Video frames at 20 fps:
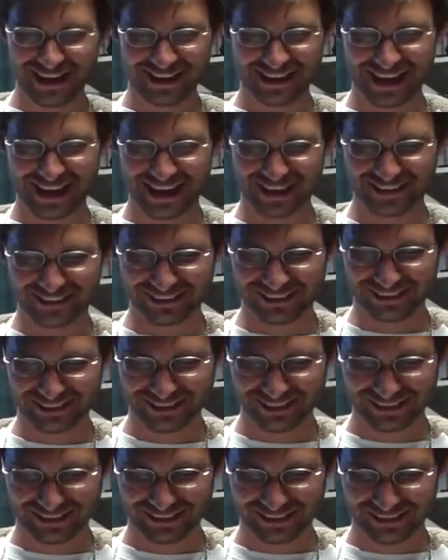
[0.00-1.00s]
Now,
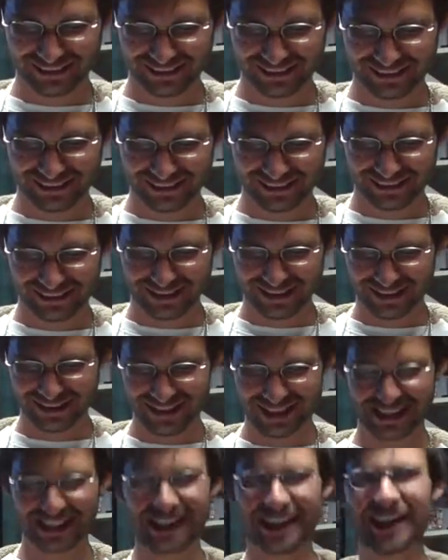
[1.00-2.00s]

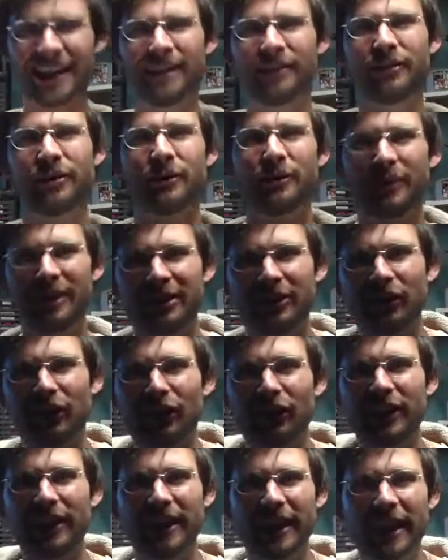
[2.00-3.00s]
did I have to
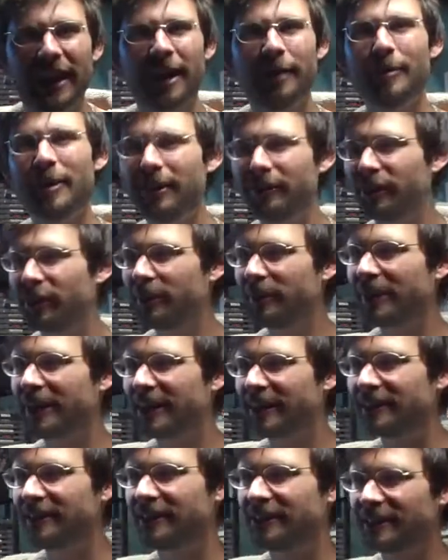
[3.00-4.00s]
return a game ever
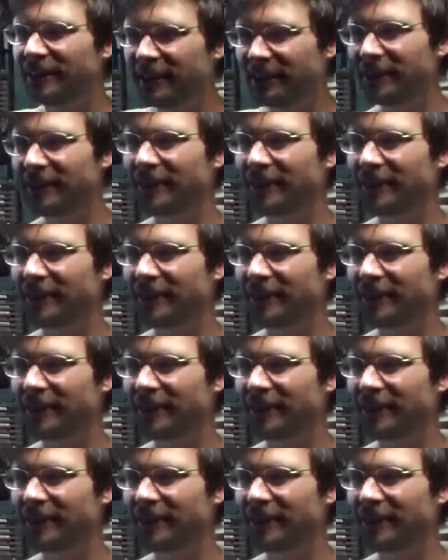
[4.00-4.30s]
because,